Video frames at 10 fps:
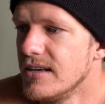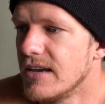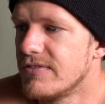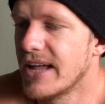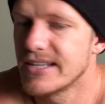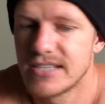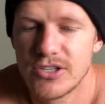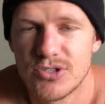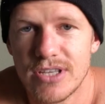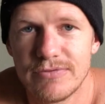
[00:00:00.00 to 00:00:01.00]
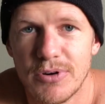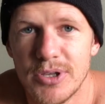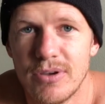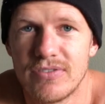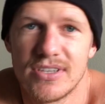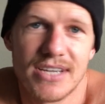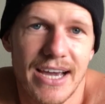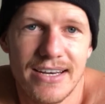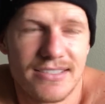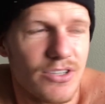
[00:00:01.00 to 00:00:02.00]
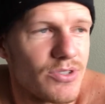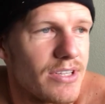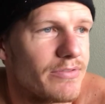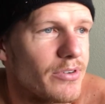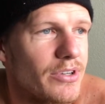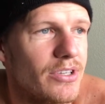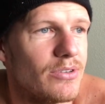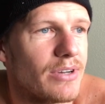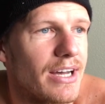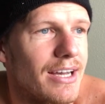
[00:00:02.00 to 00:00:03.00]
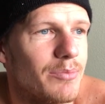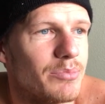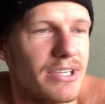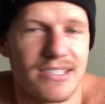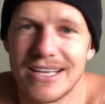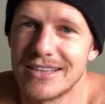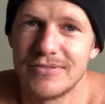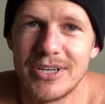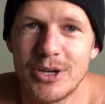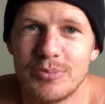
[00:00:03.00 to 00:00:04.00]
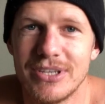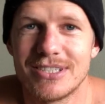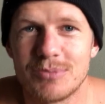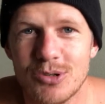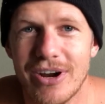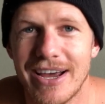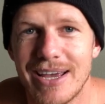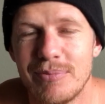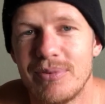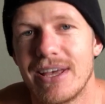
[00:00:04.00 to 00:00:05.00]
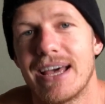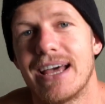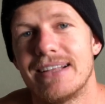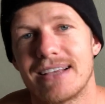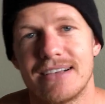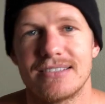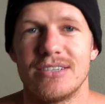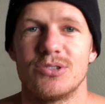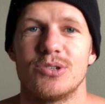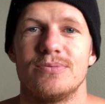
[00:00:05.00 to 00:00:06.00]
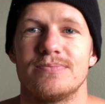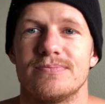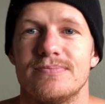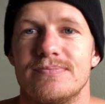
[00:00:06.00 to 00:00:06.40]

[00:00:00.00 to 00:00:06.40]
if that's interesting for you, if the diet is interesting for you, um, please like the video, please subscribe, and I'll see you soon.